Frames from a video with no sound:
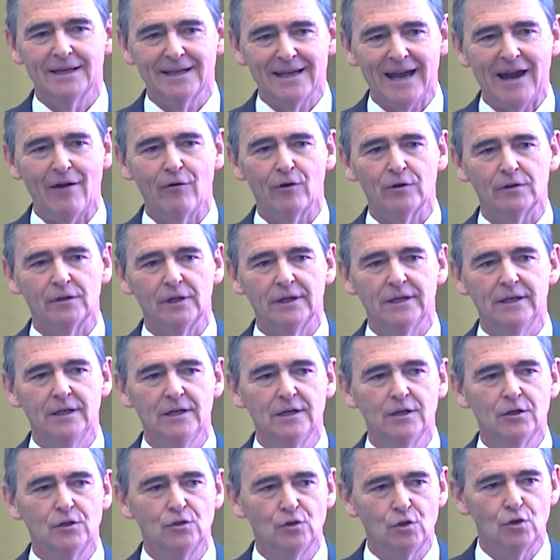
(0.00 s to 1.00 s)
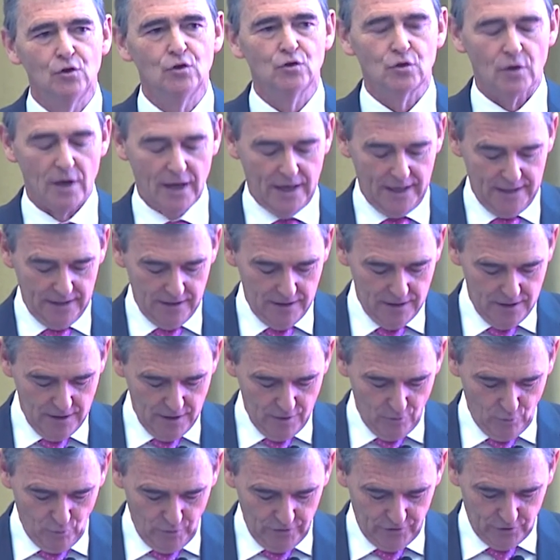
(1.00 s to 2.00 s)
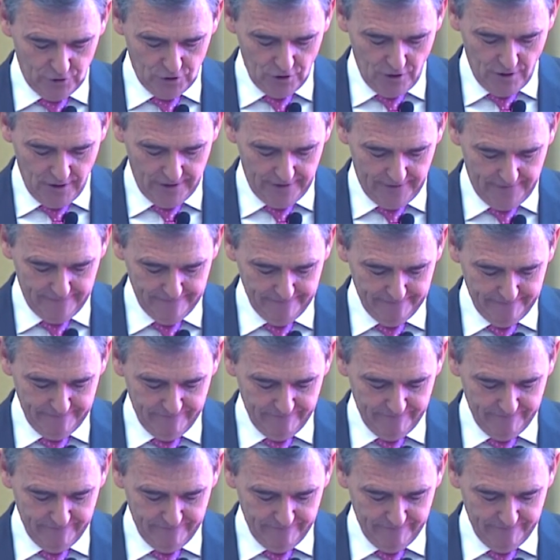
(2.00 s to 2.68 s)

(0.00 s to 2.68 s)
currently do trade with China.